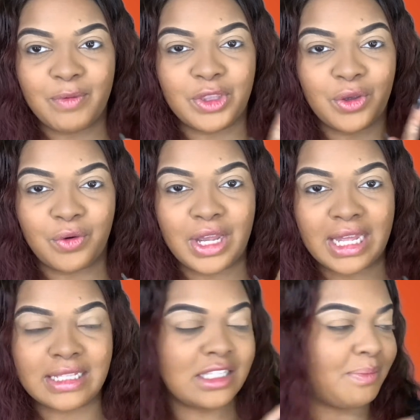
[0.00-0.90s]
the
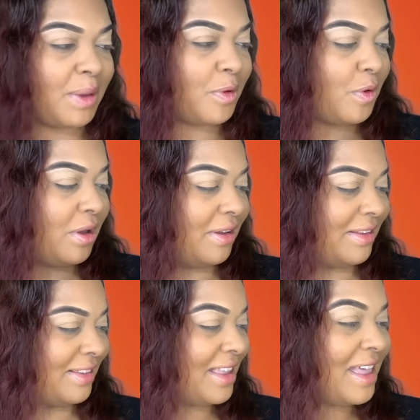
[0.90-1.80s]
green, so
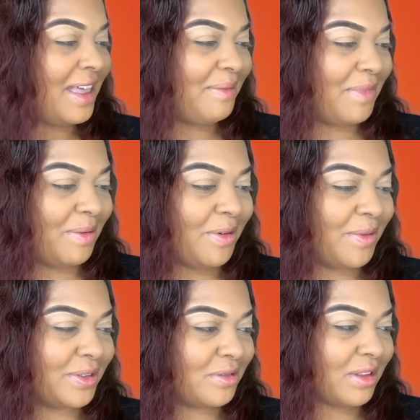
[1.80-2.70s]
maybe
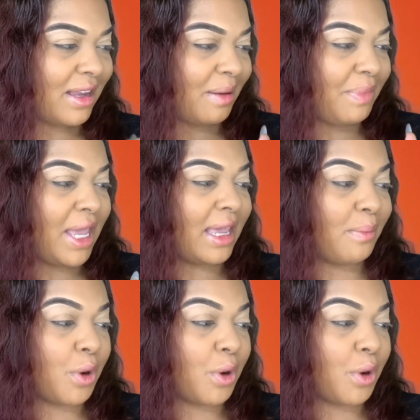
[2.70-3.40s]
we'll do like a pink and